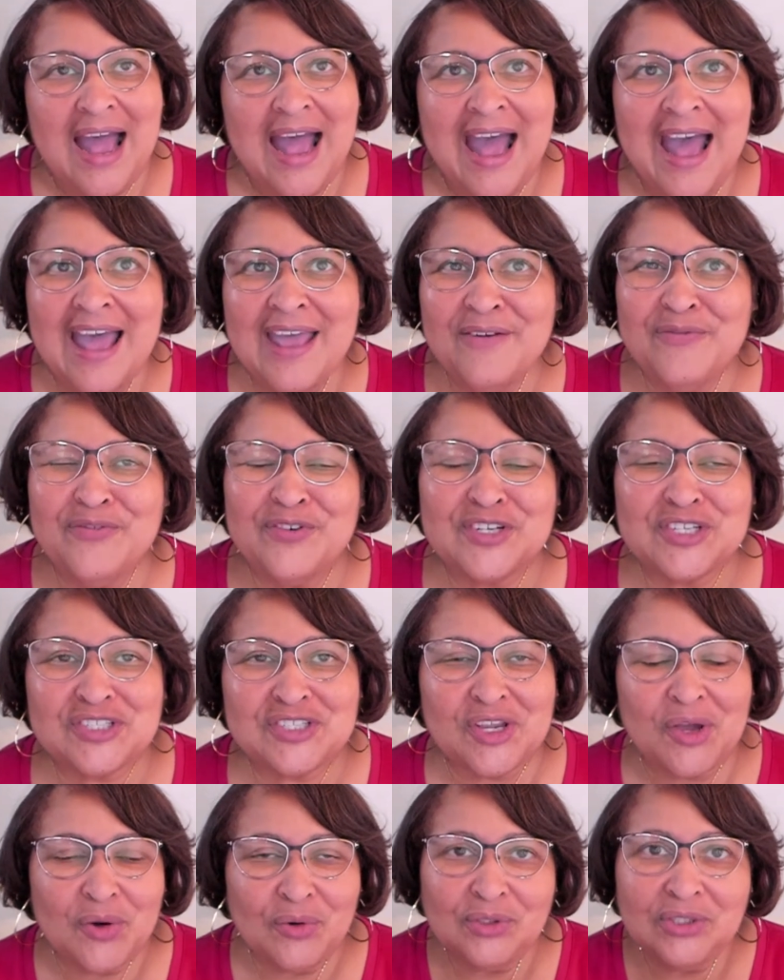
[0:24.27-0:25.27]
I, for
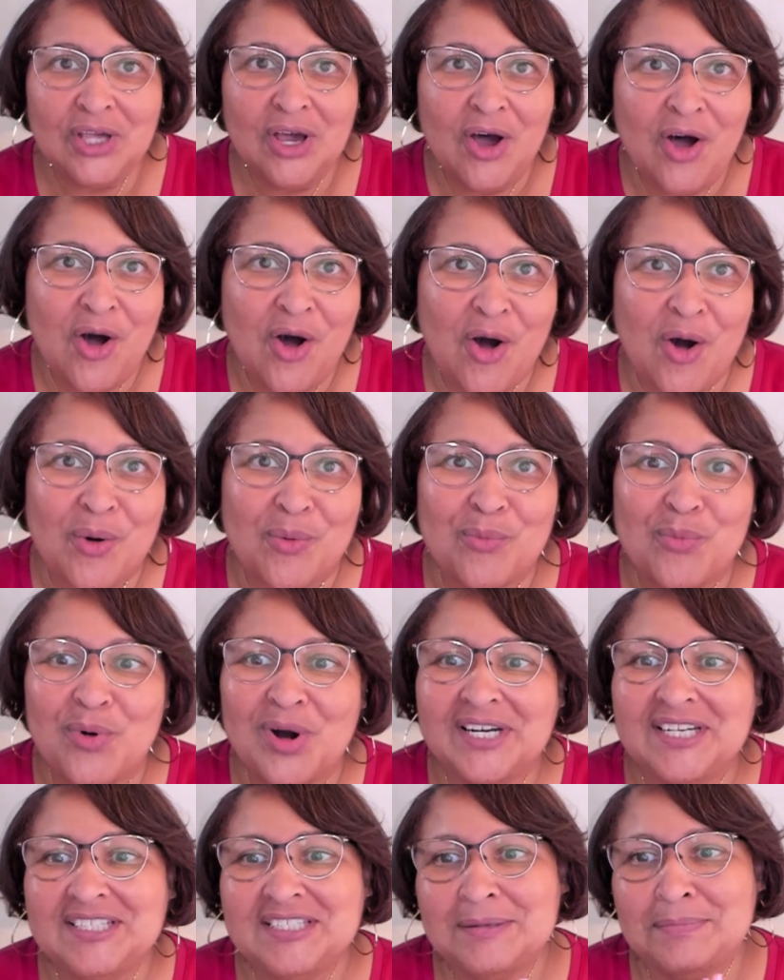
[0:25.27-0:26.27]
so long,
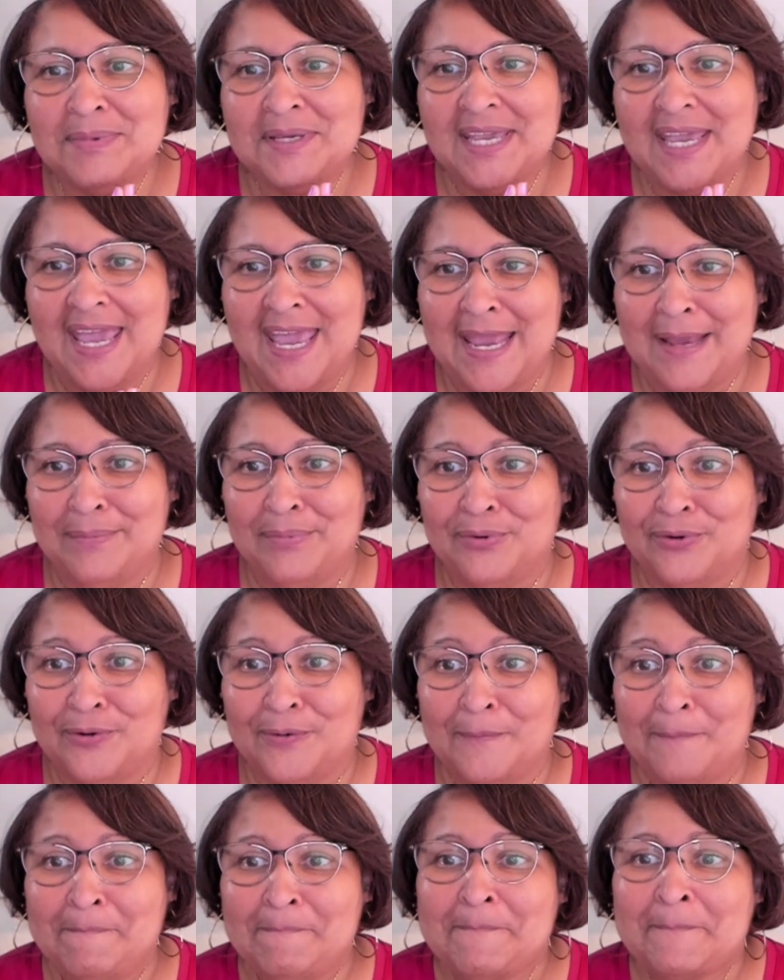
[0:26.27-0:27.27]
wanted to be
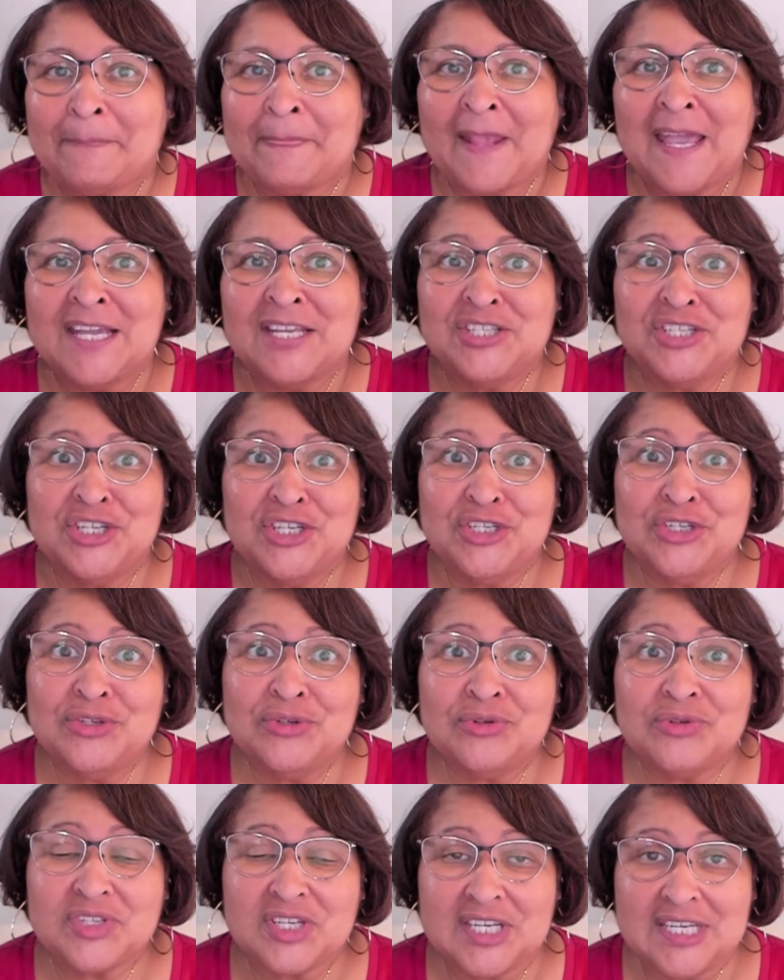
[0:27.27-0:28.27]
able to
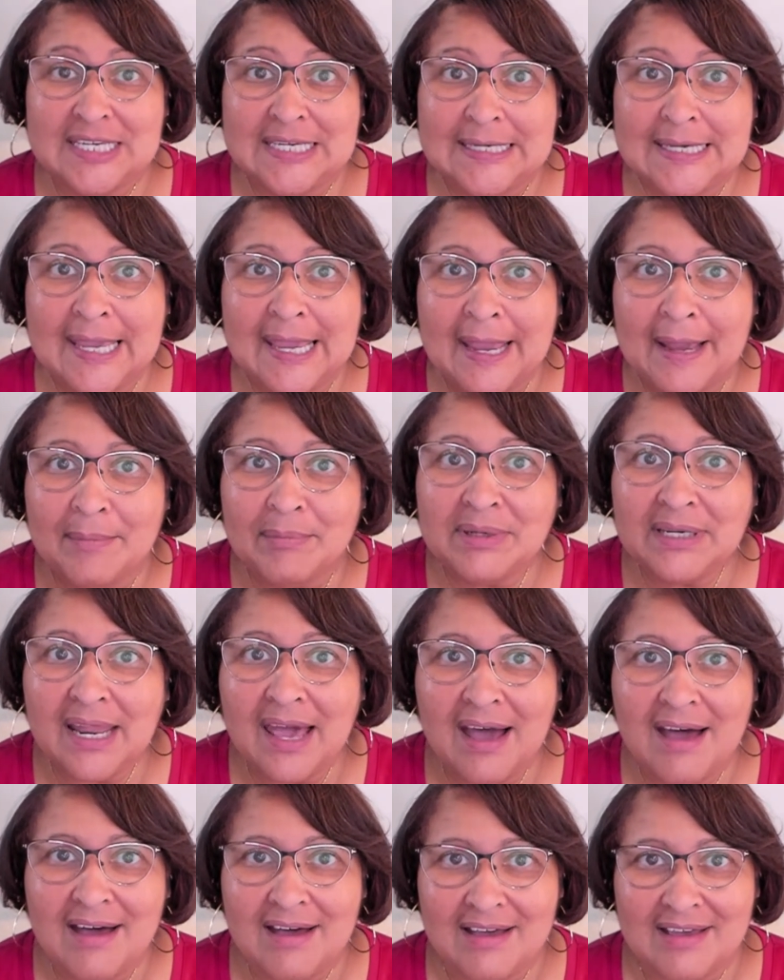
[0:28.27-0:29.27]
use Ecamm
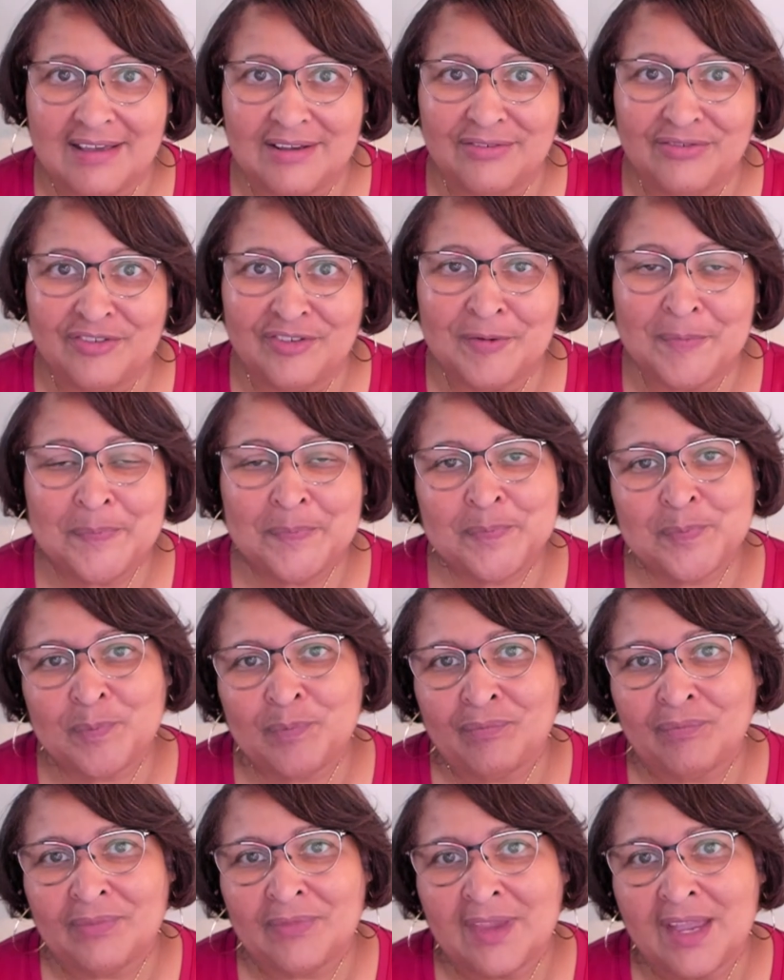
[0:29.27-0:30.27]
Live
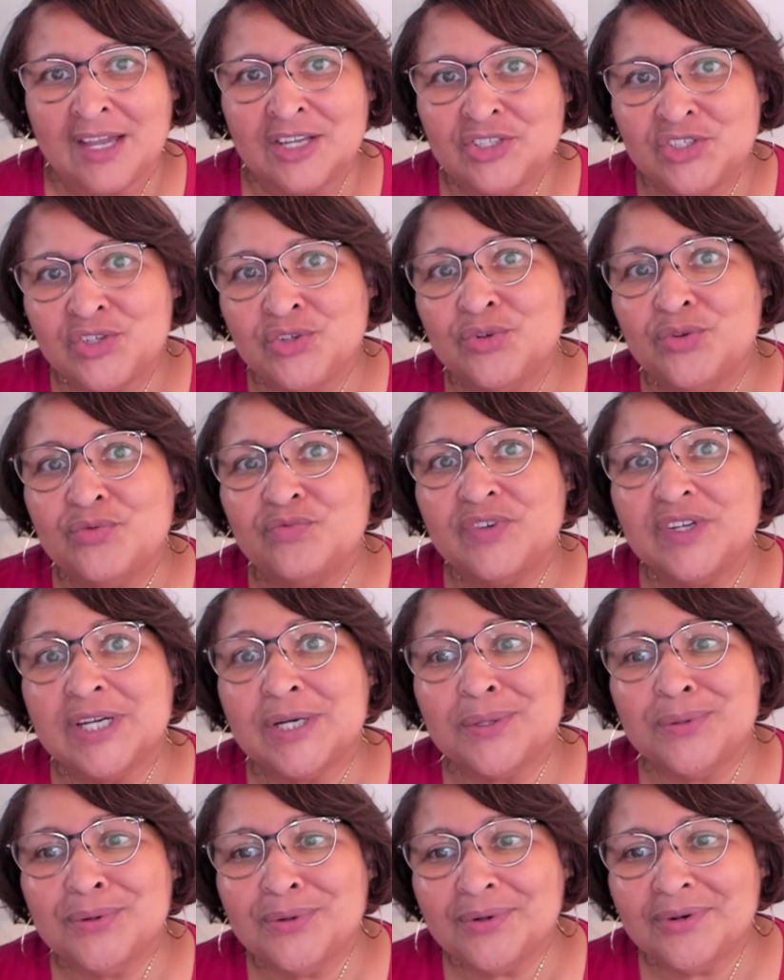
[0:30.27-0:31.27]
to
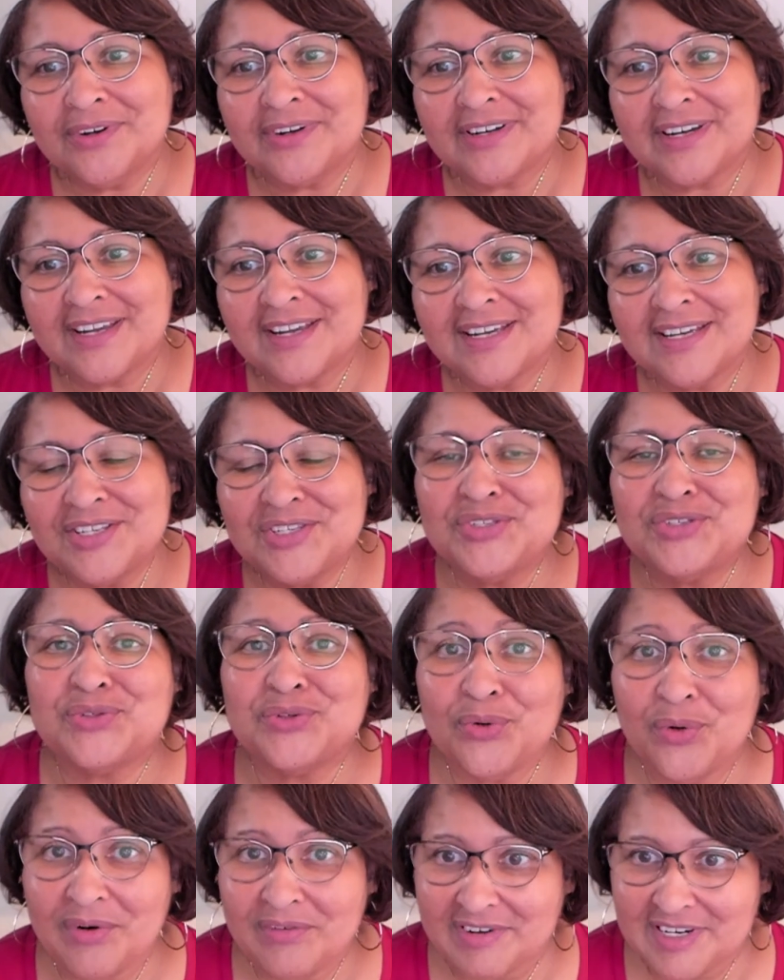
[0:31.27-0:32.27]
record
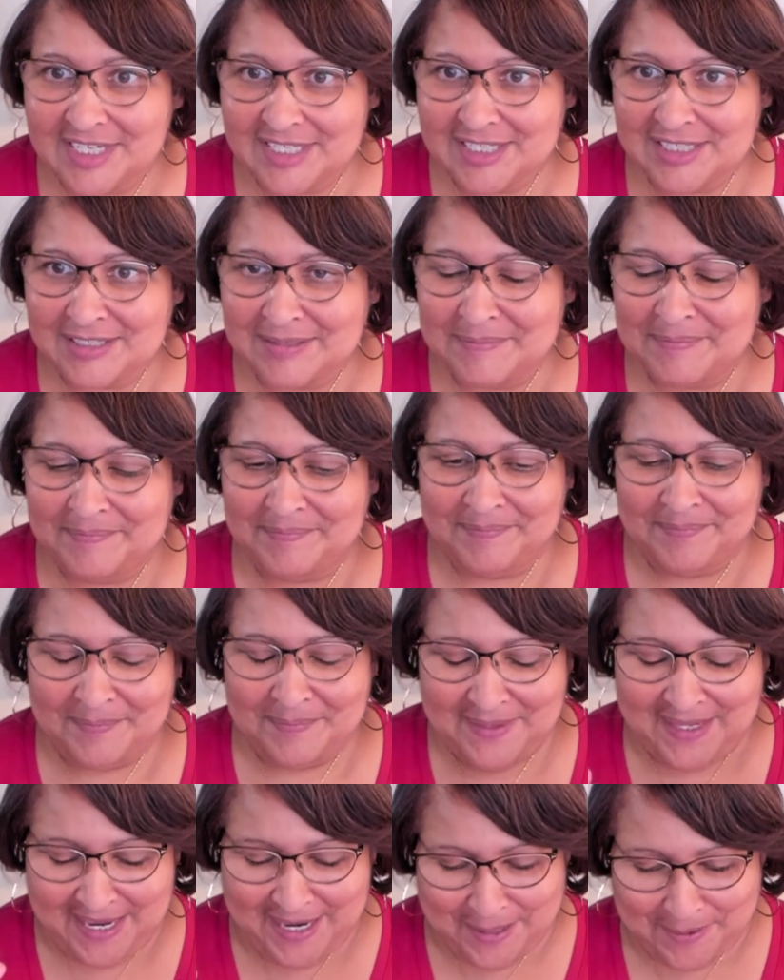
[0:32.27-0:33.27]
stories.
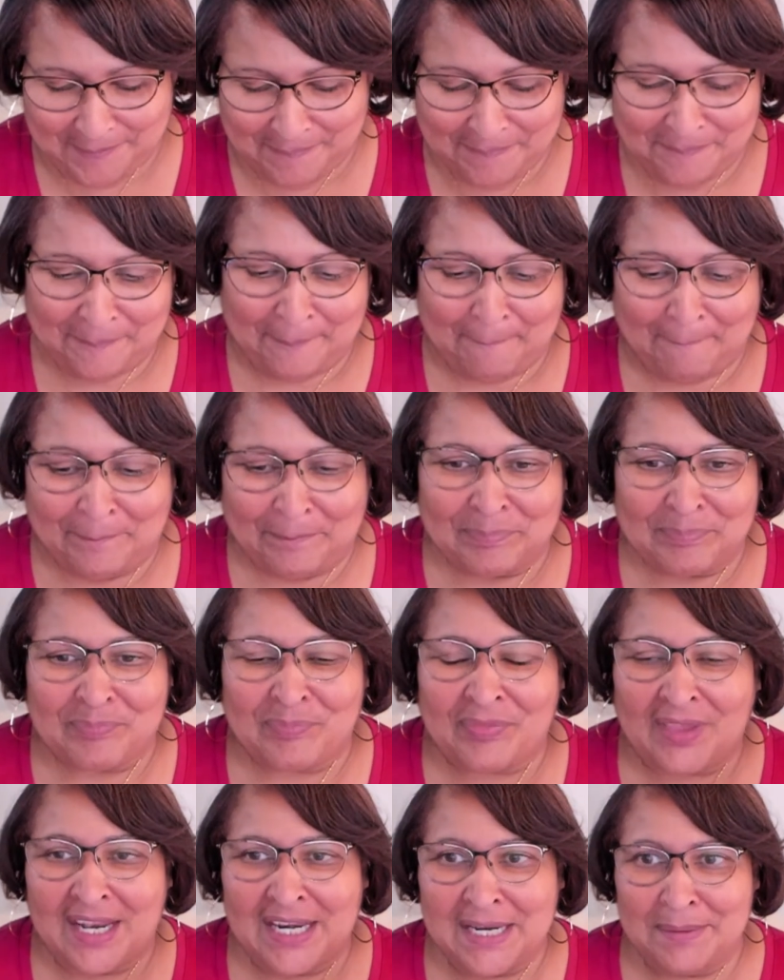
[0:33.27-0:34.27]
Now,
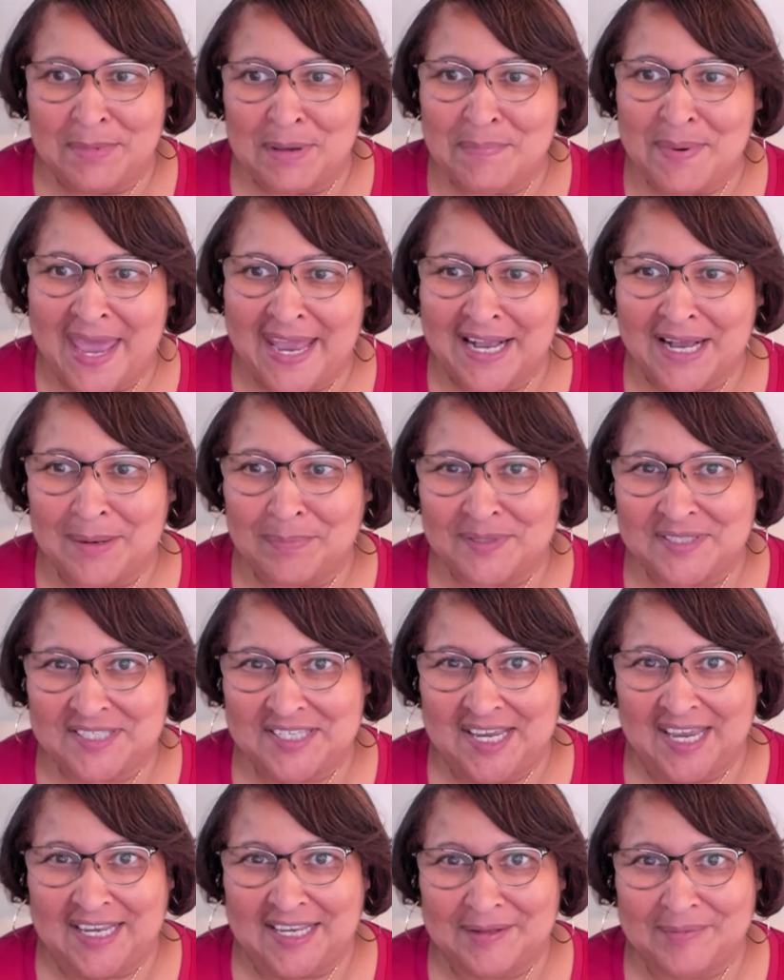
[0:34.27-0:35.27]
let me back up a
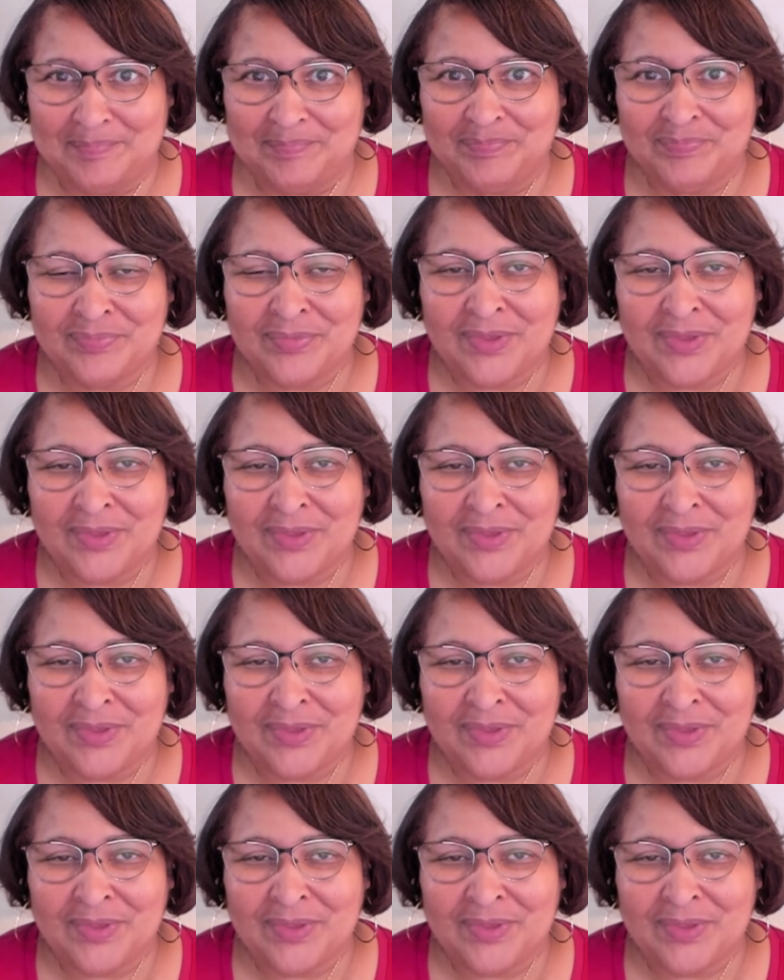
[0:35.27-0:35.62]
second.